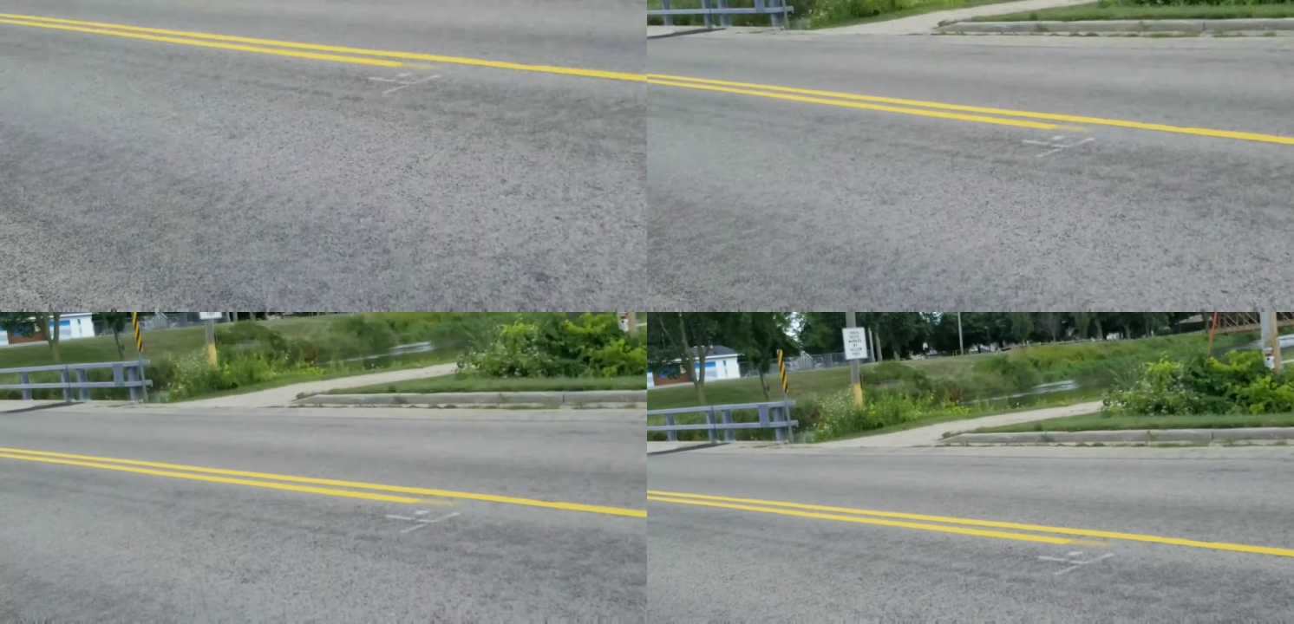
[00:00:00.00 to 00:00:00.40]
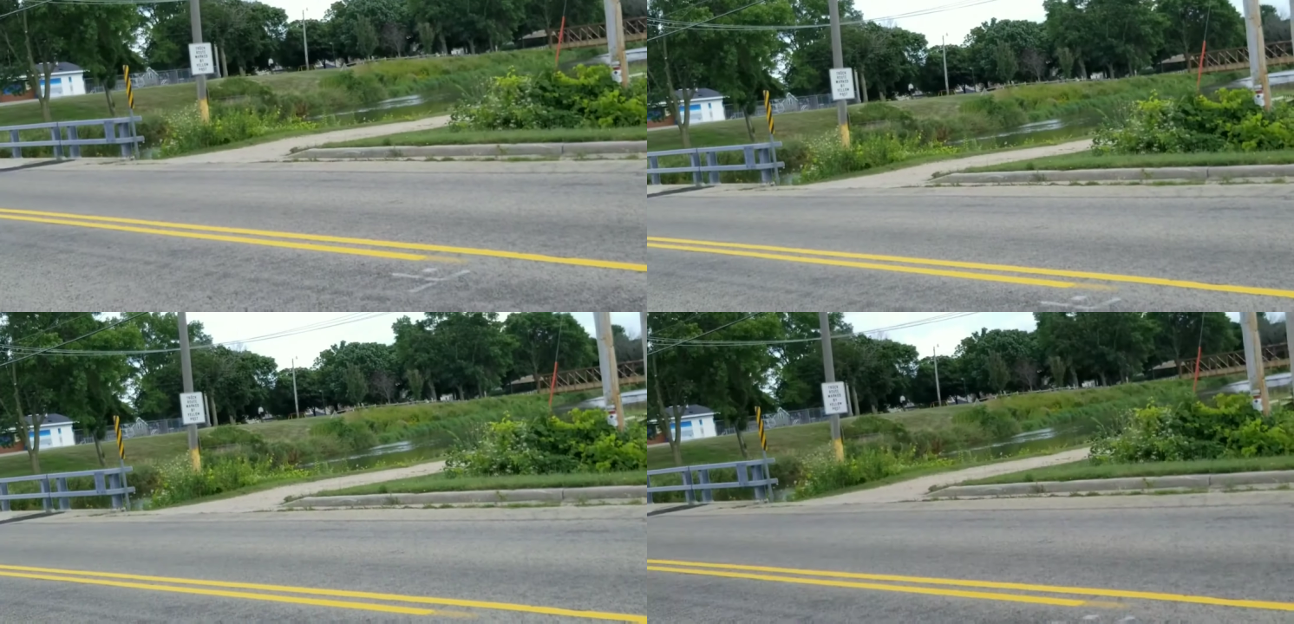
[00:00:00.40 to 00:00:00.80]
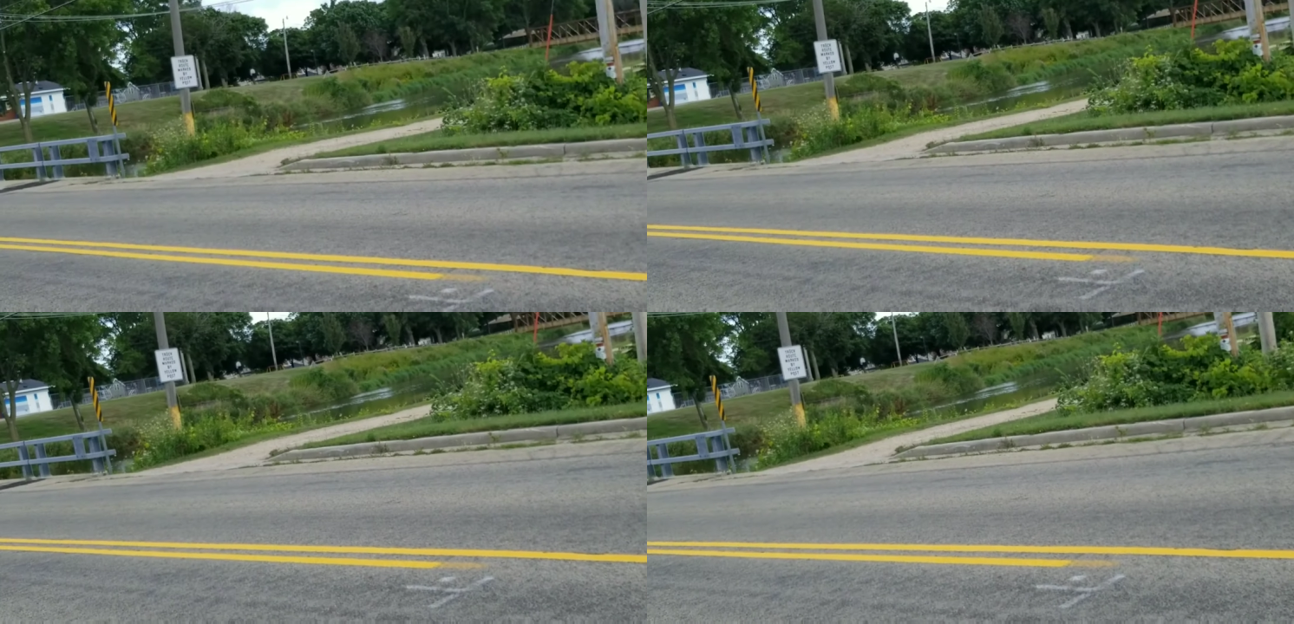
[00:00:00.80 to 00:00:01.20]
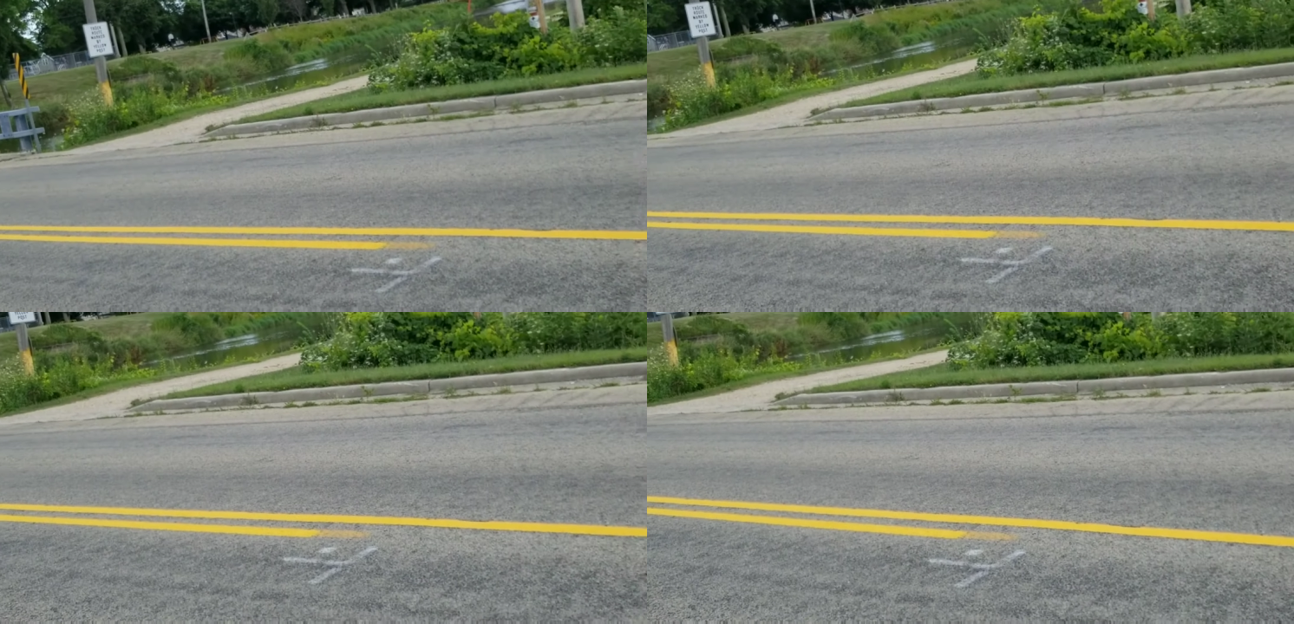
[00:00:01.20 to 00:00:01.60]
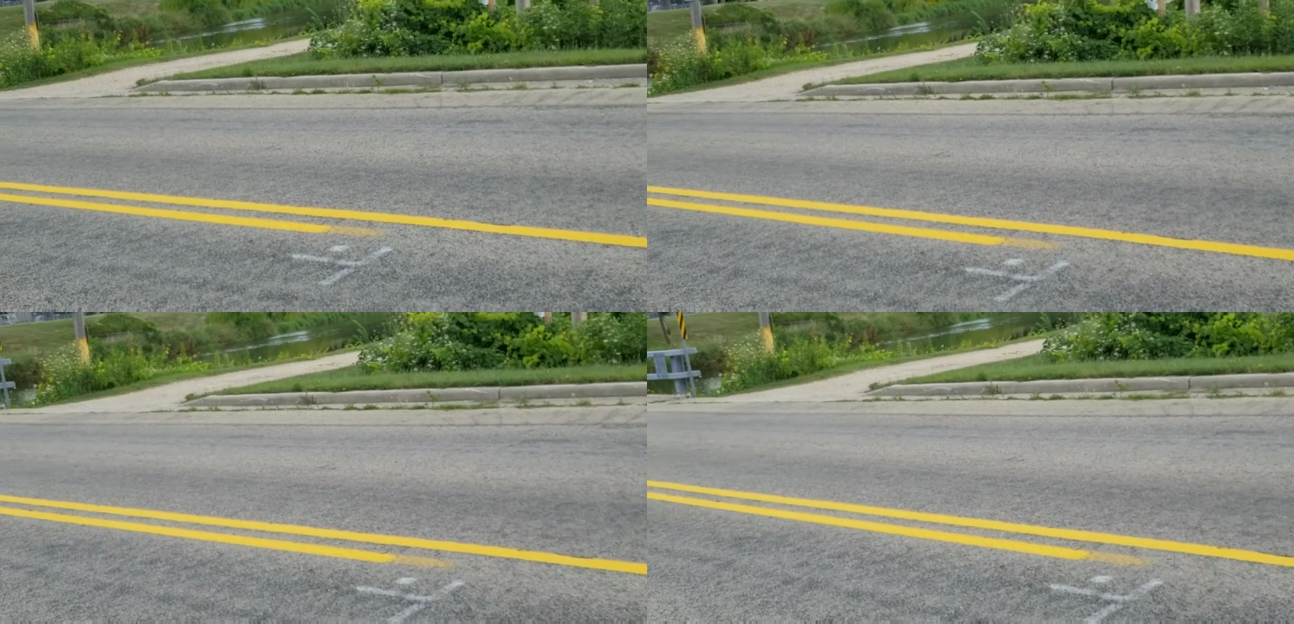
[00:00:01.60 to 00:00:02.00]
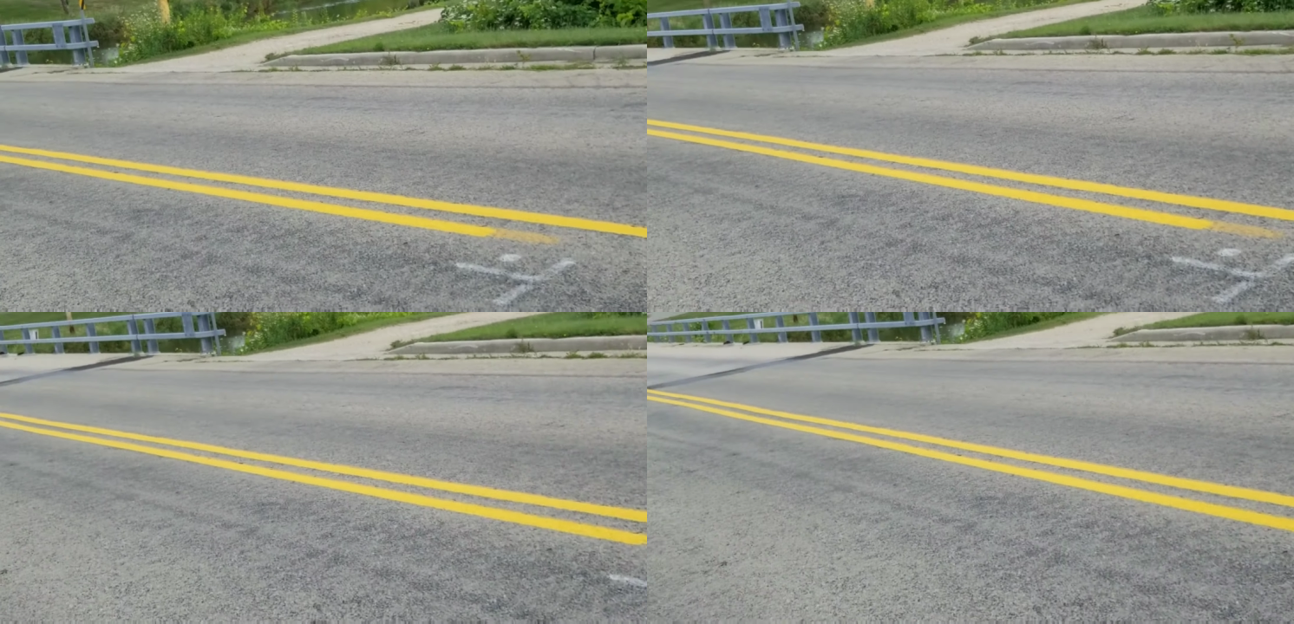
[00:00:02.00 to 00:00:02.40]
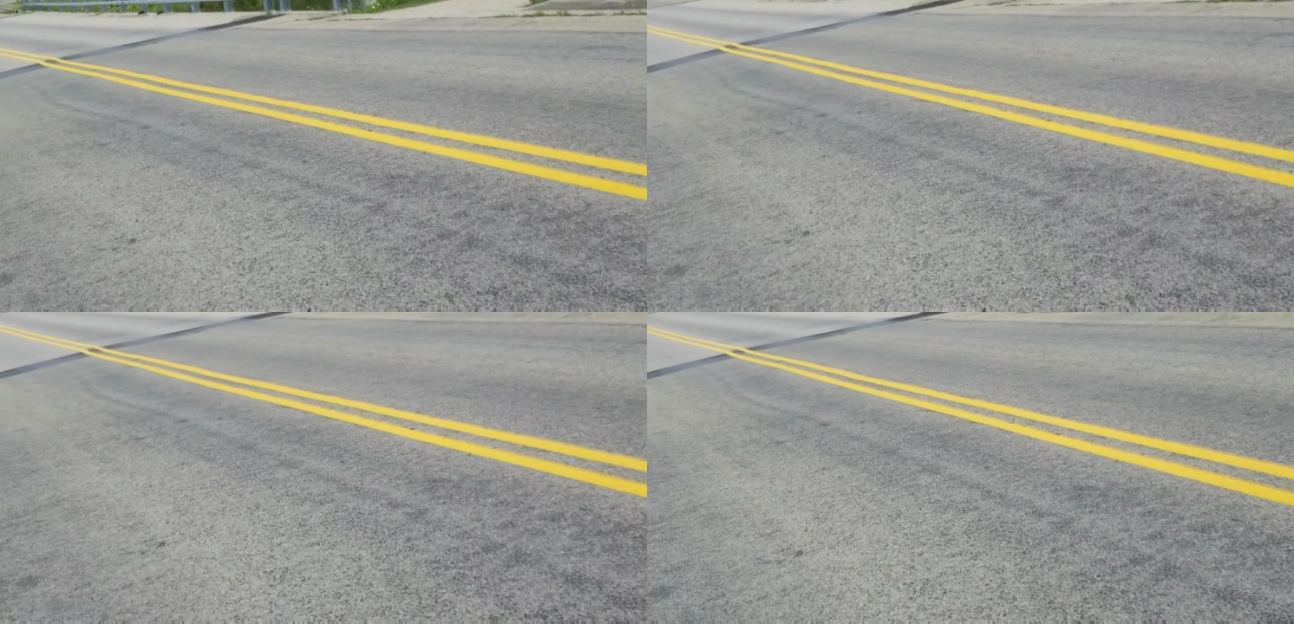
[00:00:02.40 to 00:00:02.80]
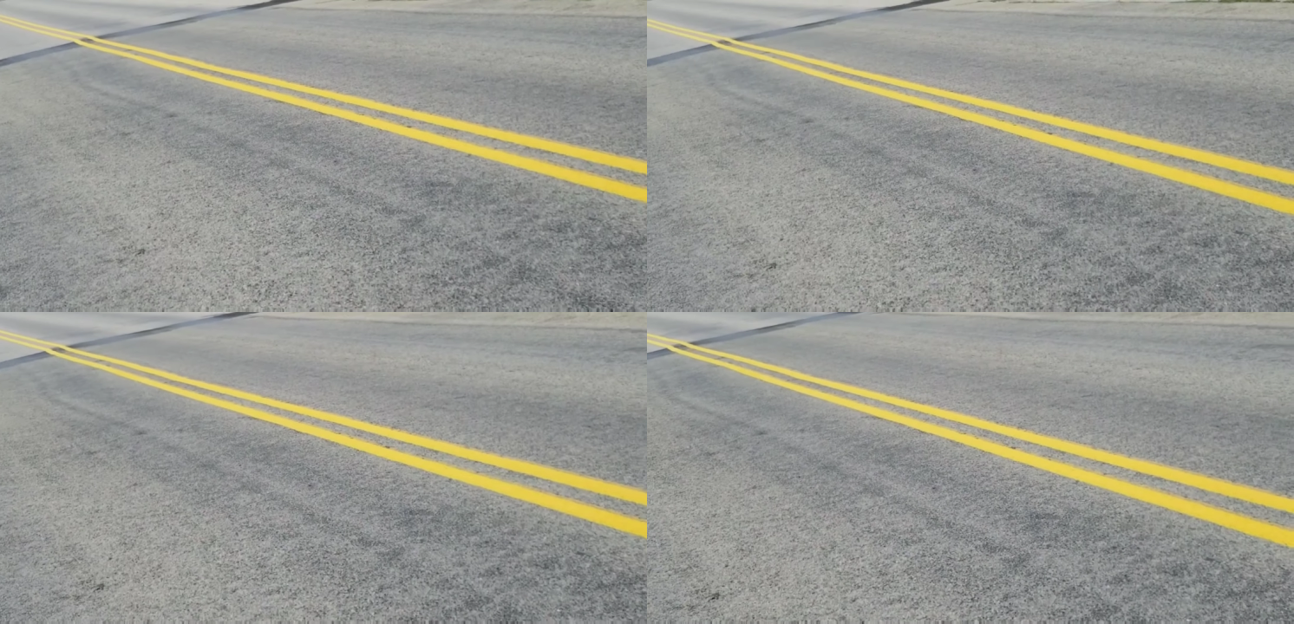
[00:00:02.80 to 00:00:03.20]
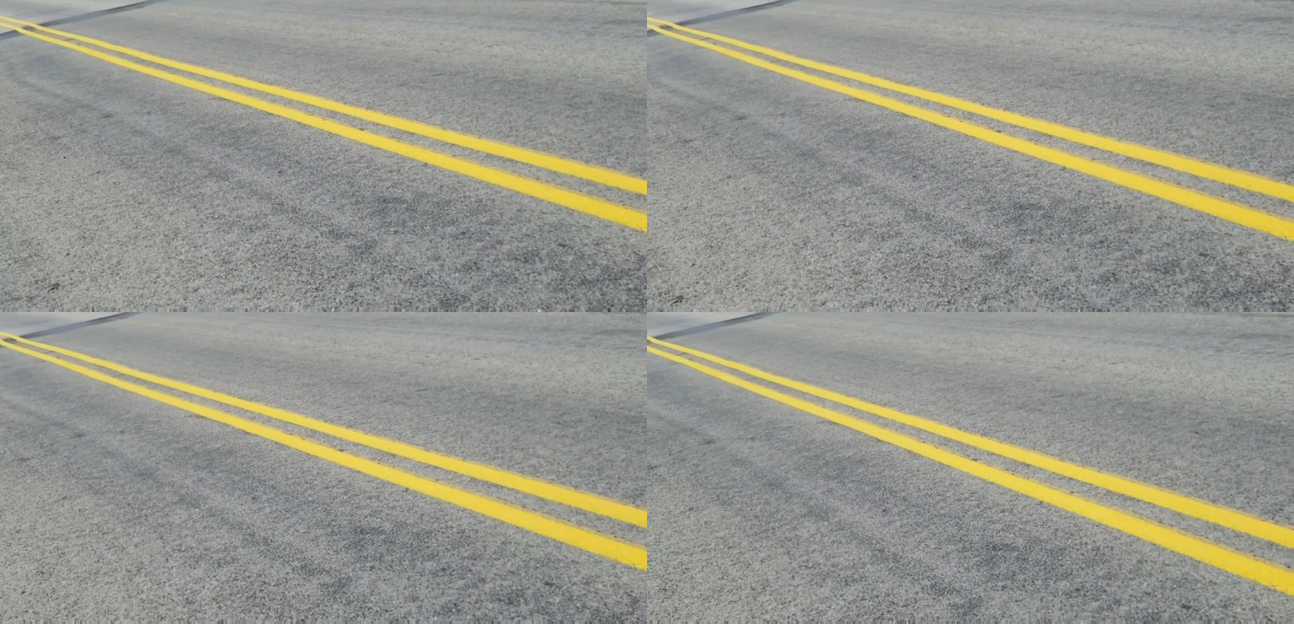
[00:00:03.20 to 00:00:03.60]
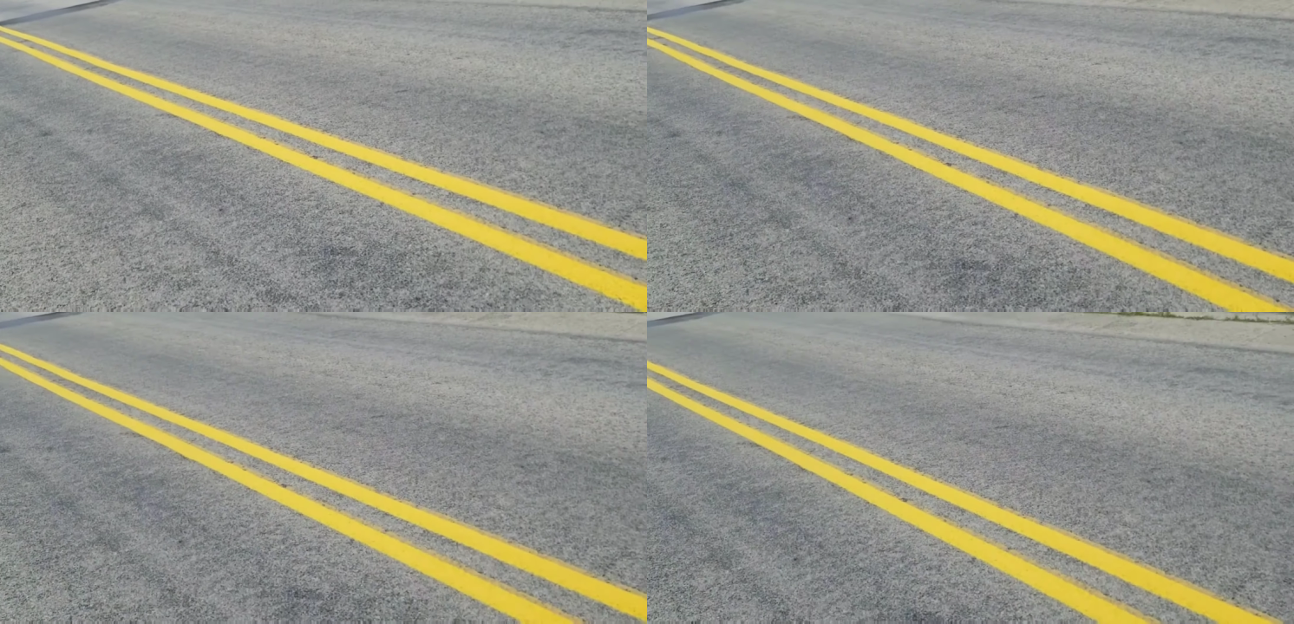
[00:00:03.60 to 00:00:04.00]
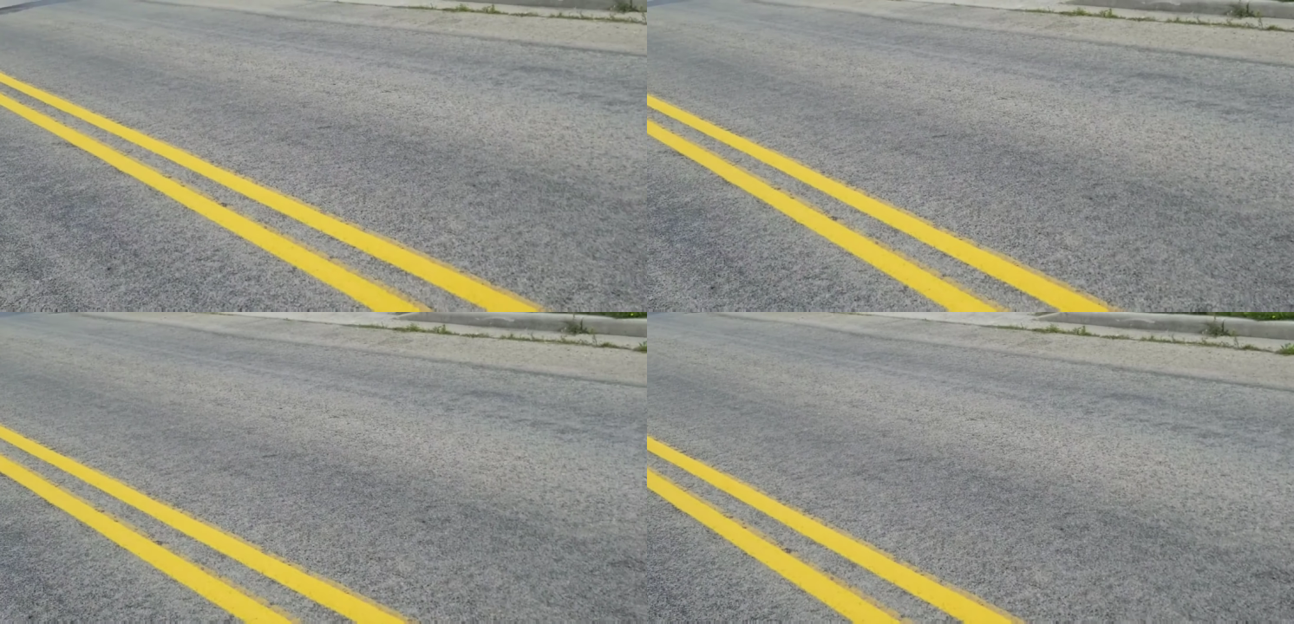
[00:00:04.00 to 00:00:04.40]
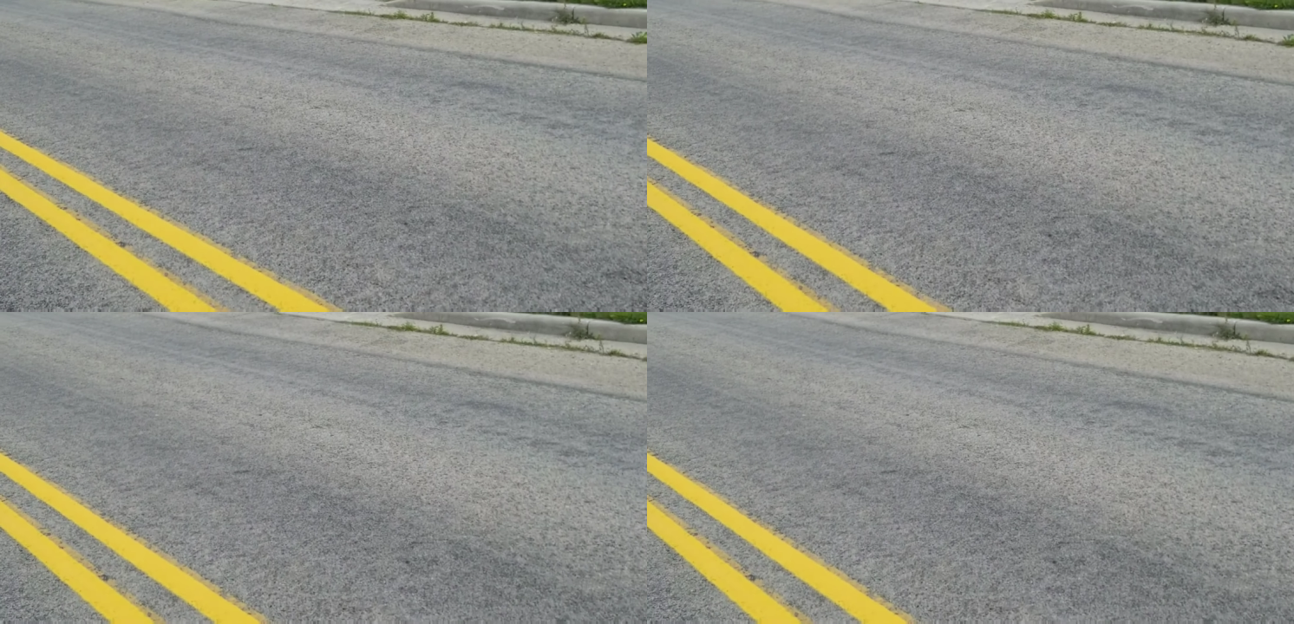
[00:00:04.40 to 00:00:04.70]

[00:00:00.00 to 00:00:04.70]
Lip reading: No face is visible, so there are no lips to read.